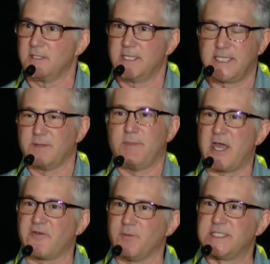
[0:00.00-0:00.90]
It doesn't
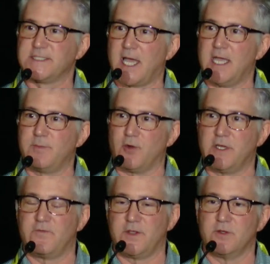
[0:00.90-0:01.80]
matter from a design point
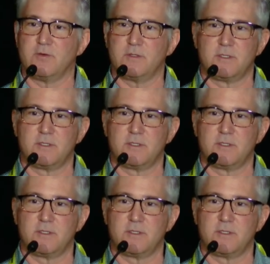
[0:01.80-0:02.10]
of view,